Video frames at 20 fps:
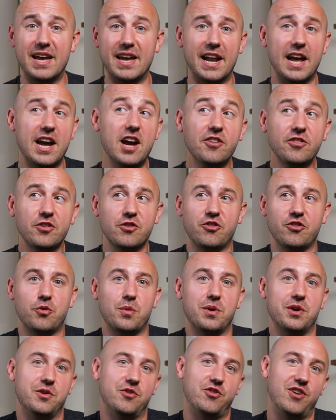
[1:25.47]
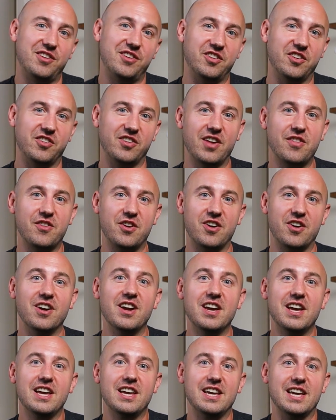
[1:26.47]
And I also just want to address this
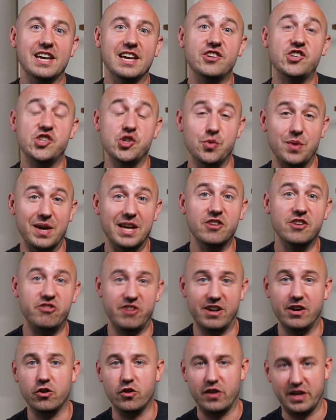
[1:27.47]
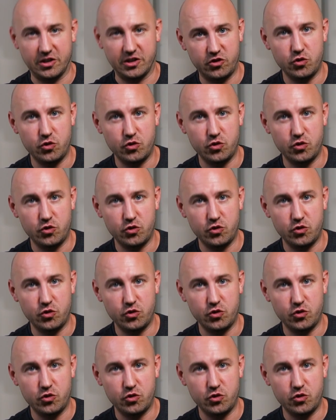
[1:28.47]
other issue in general.